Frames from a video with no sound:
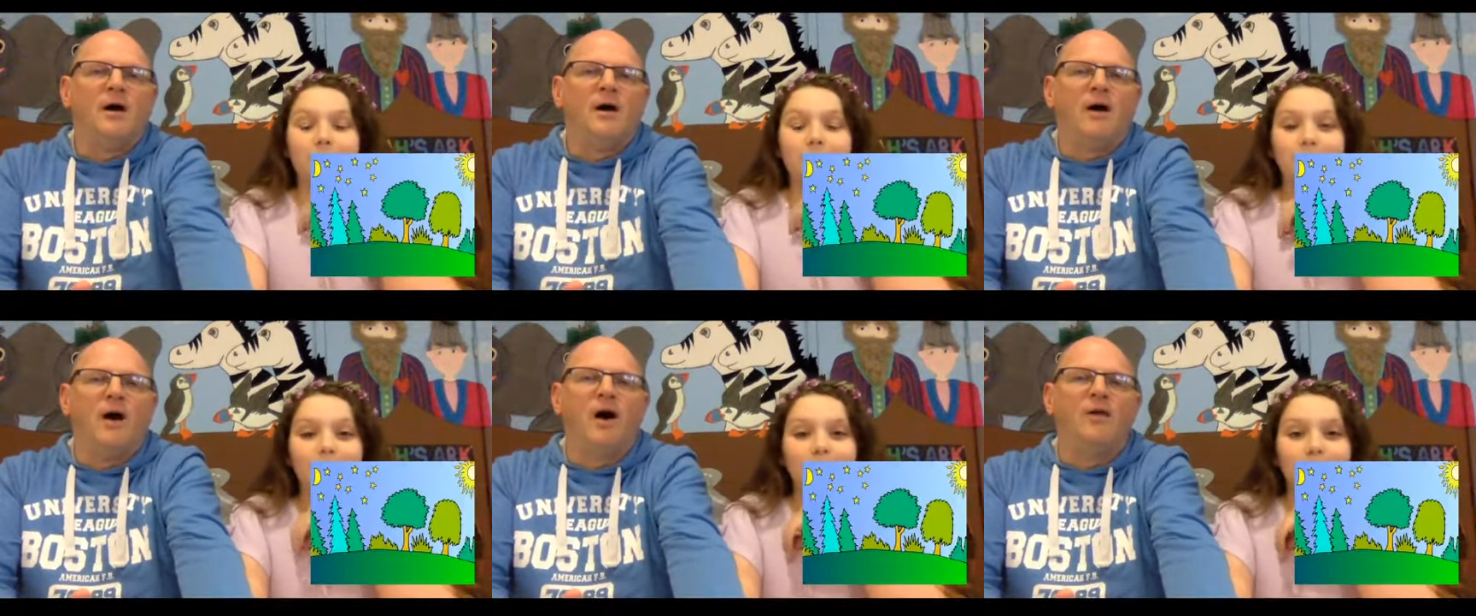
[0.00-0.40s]

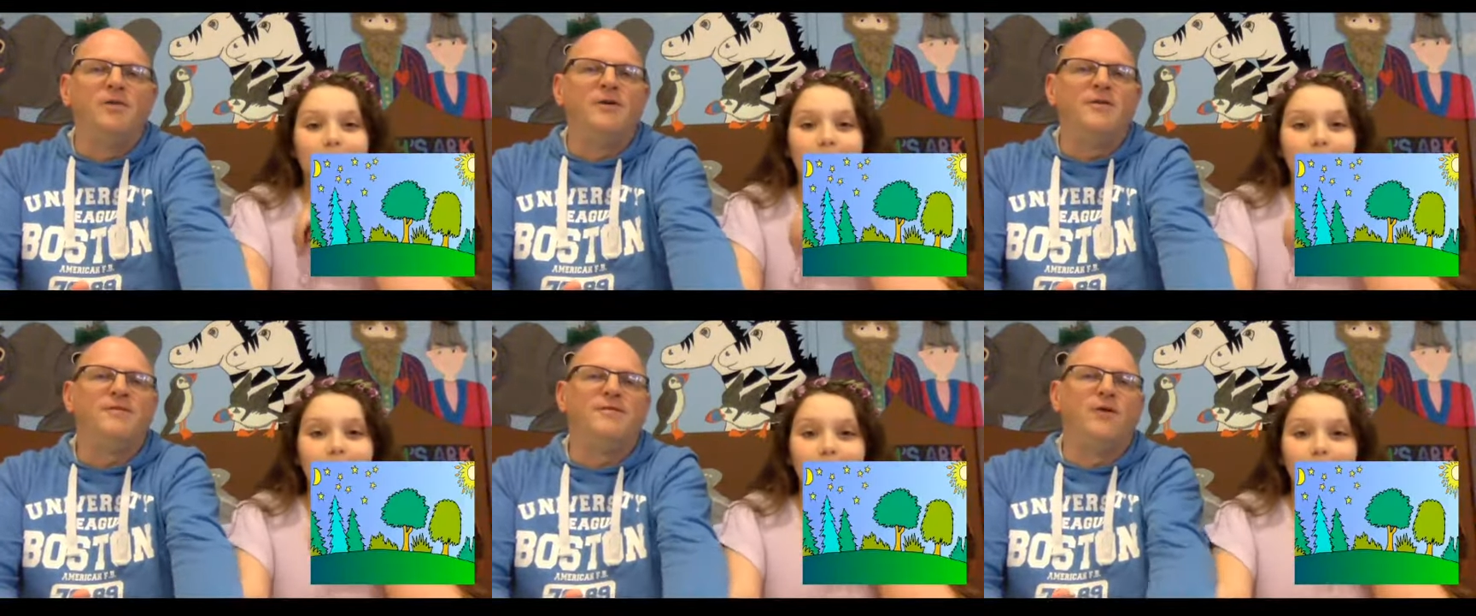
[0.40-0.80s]

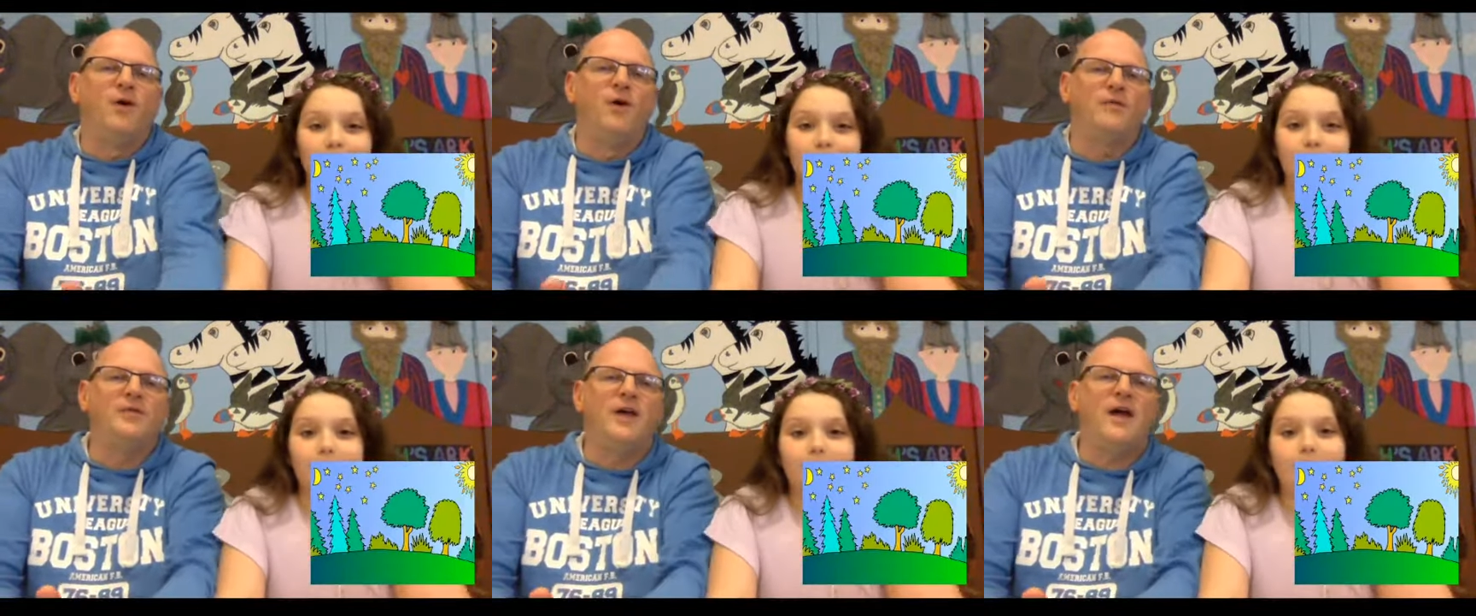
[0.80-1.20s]
Speaker 1: On the
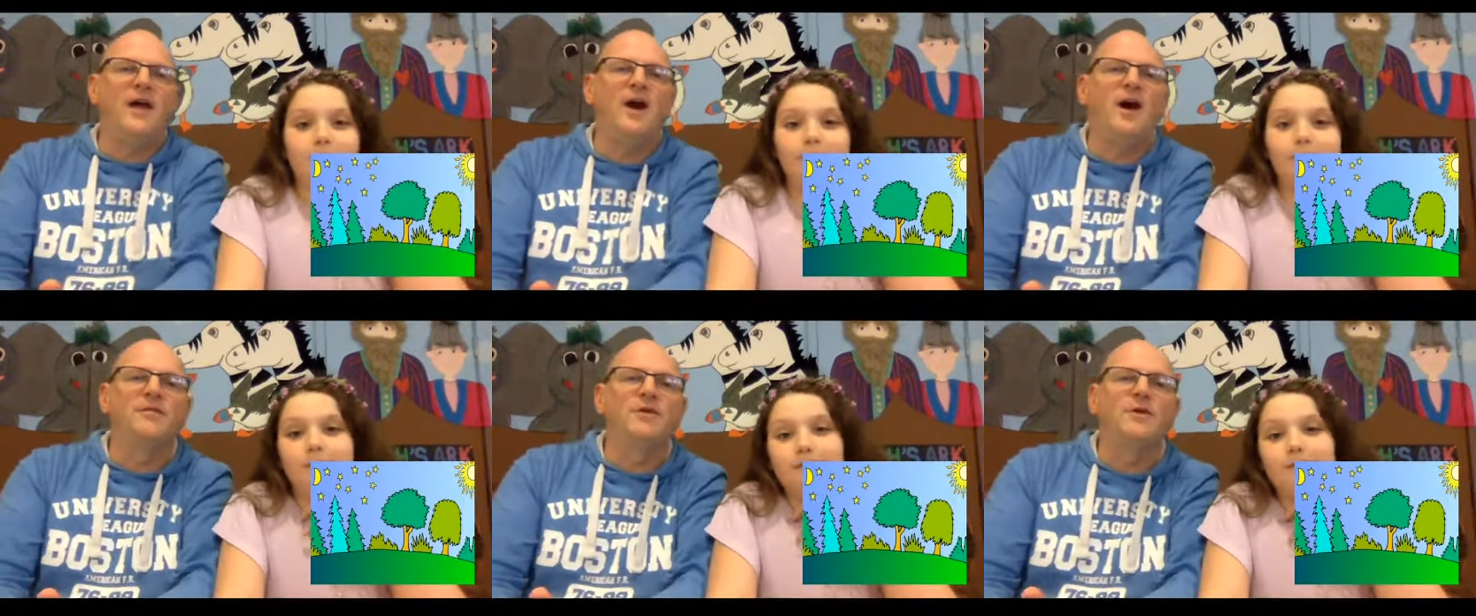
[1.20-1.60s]
fourth
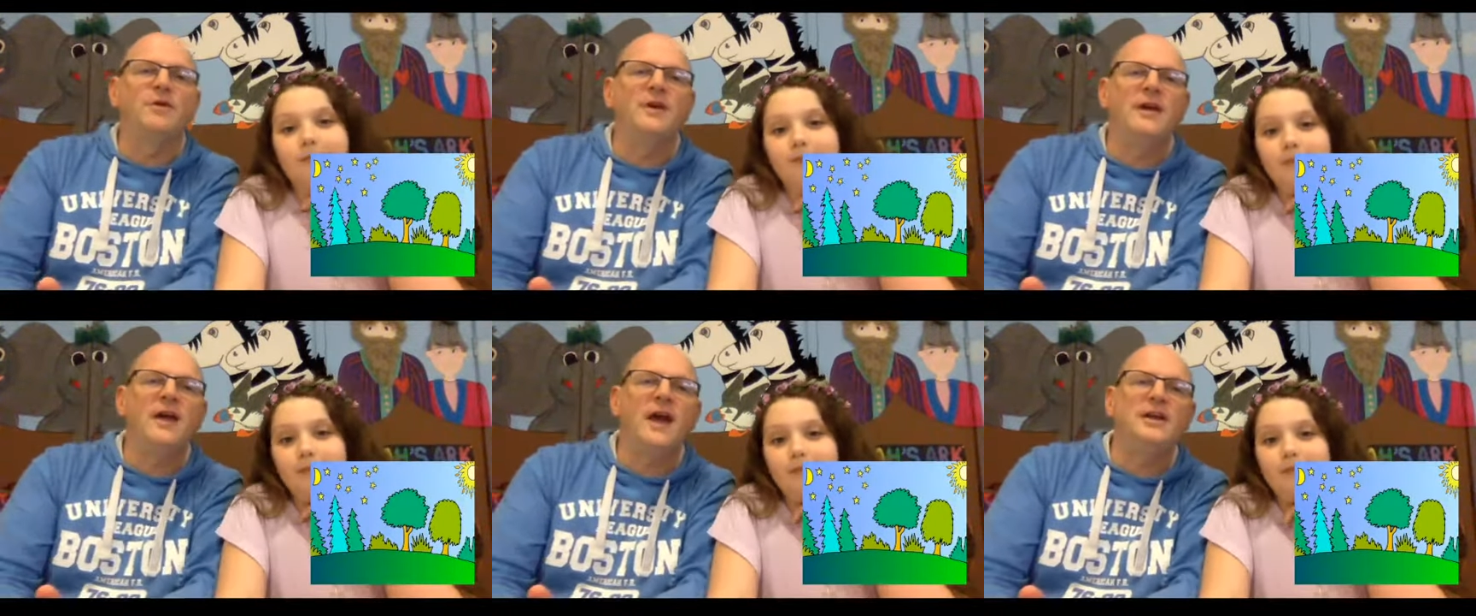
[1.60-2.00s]
day of
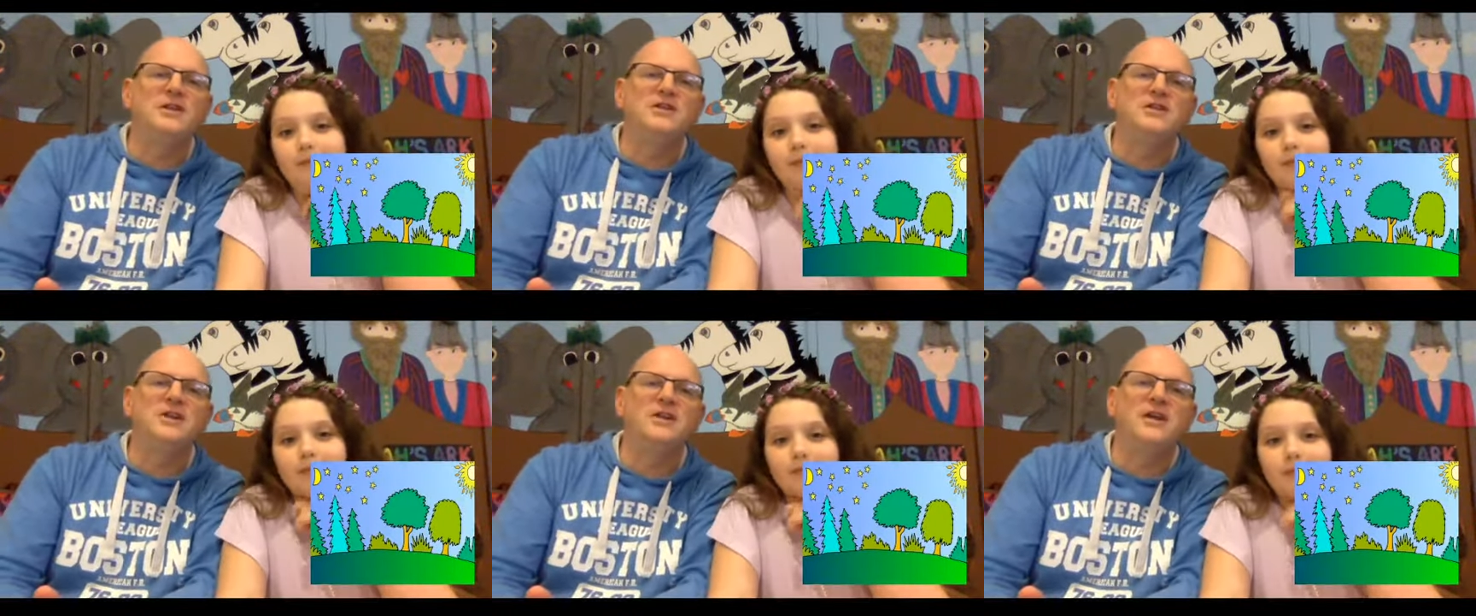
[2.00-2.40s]

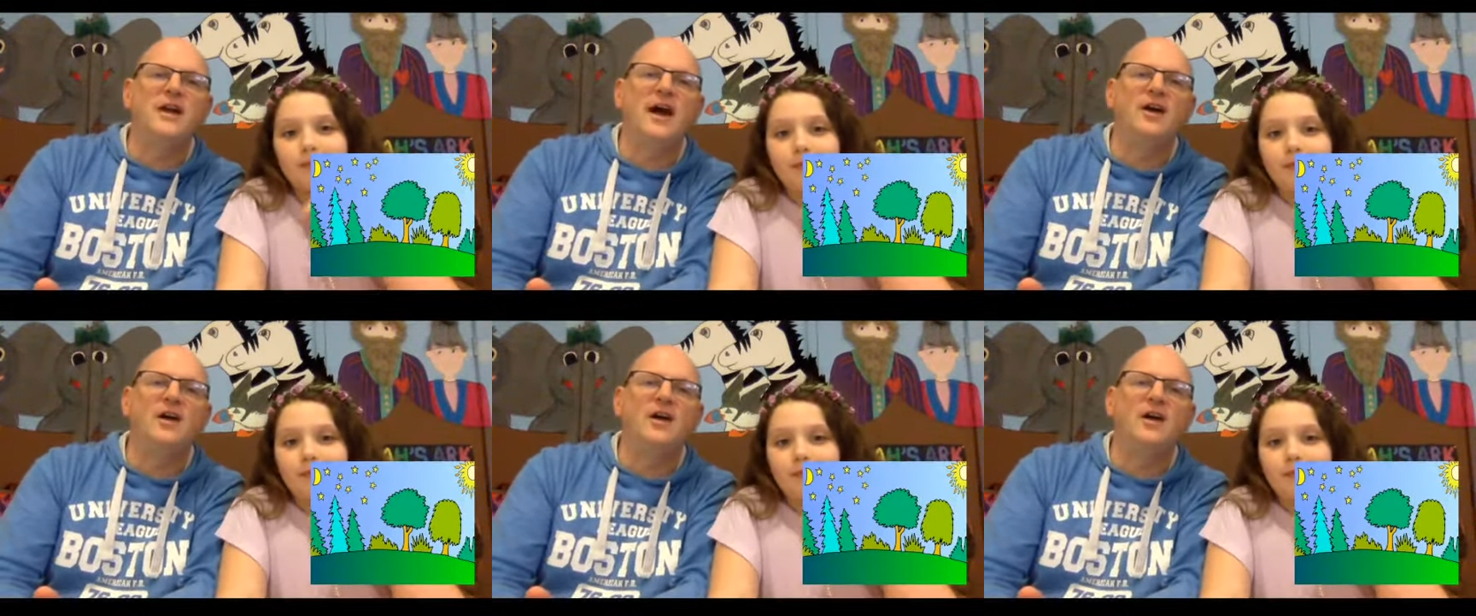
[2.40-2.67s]
creation, our